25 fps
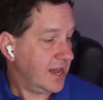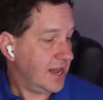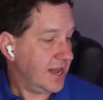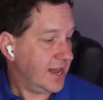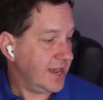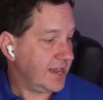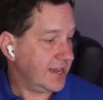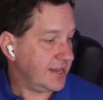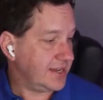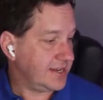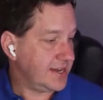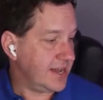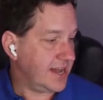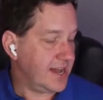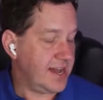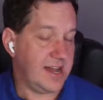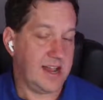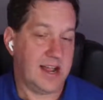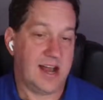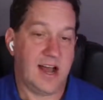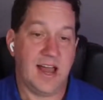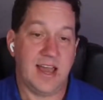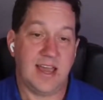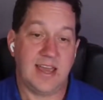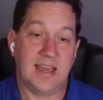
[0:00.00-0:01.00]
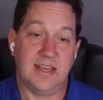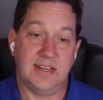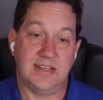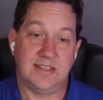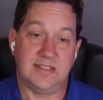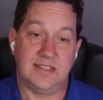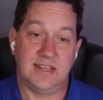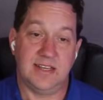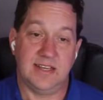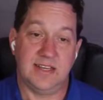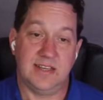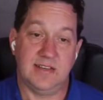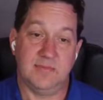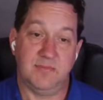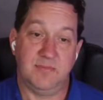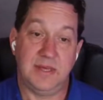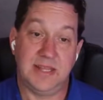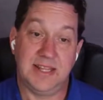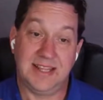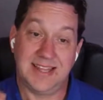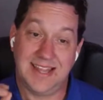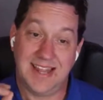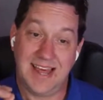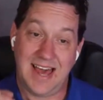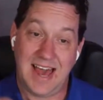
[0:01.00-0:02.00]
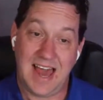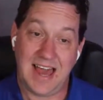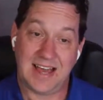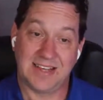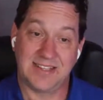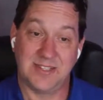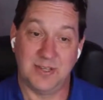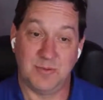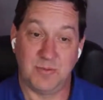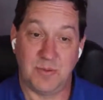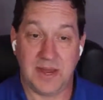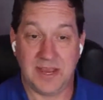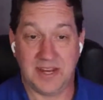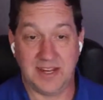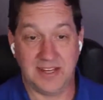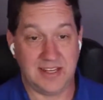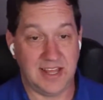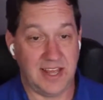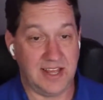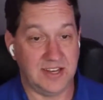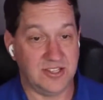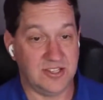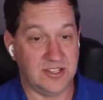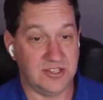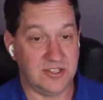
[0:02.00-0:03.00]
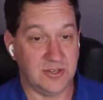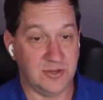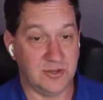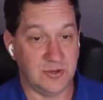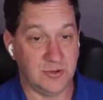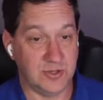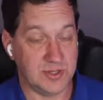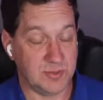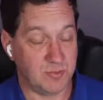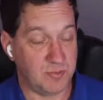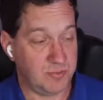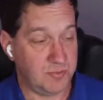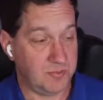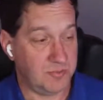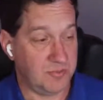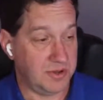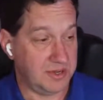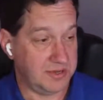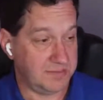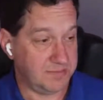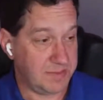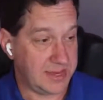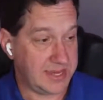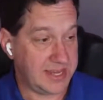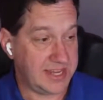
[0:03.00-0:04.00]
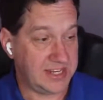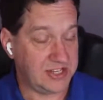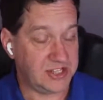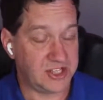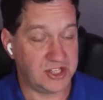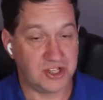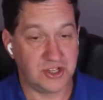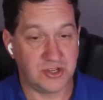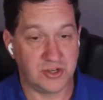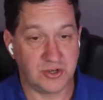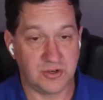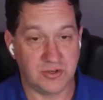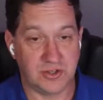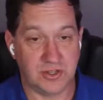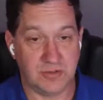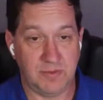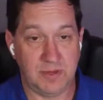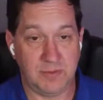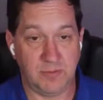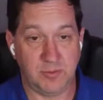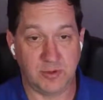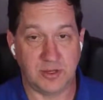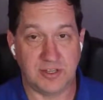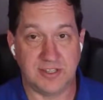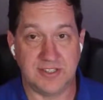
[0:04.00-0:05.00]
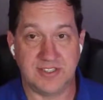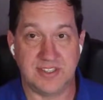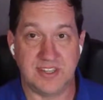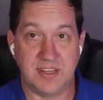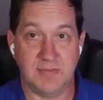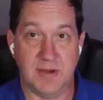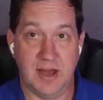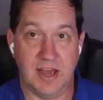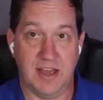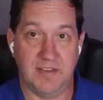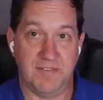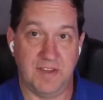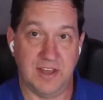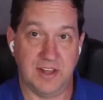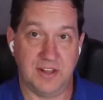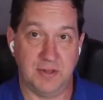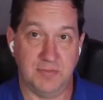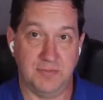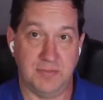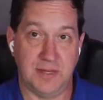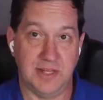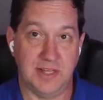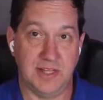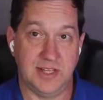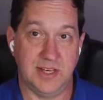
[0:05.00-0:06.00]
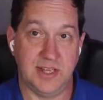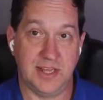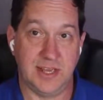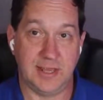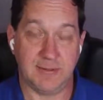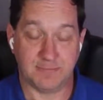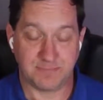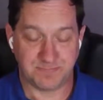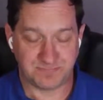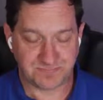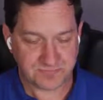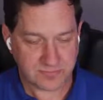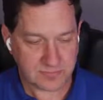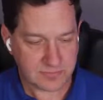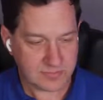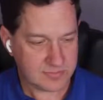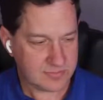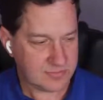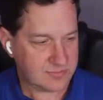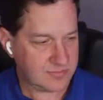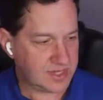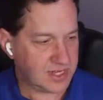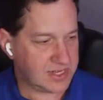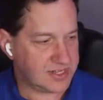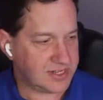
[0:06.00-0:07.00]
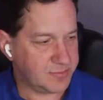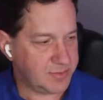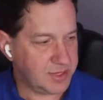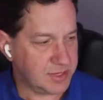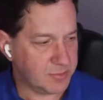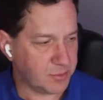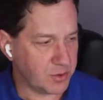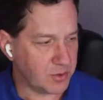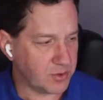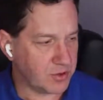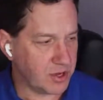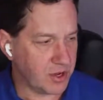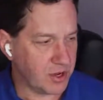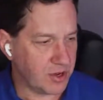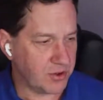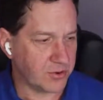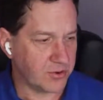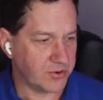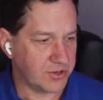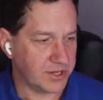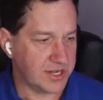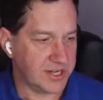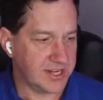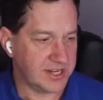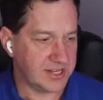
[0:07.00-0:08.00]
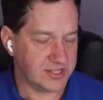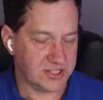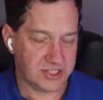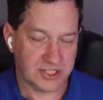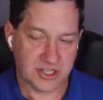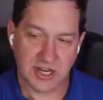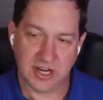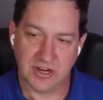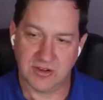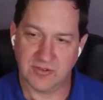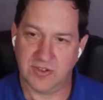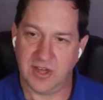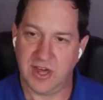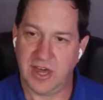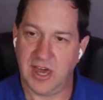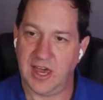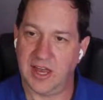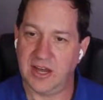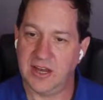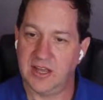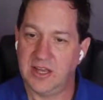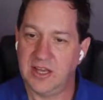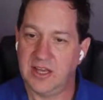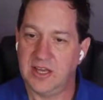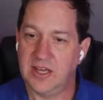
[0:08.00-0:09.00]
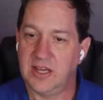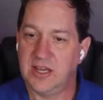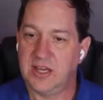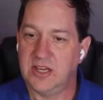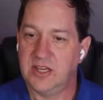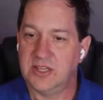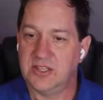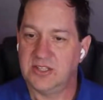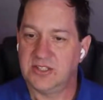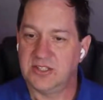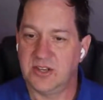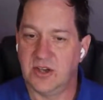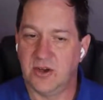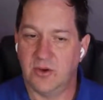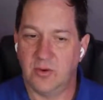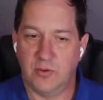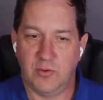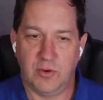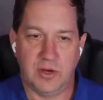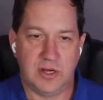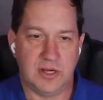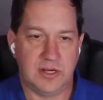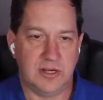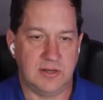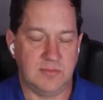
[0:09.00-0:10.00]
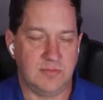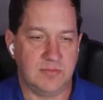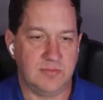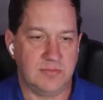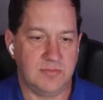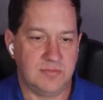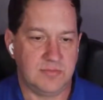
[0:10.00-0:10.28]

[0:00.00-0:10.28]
had been lax in paying attention to was making sure that people could see my availability. To be a pro coder, you need to share that. So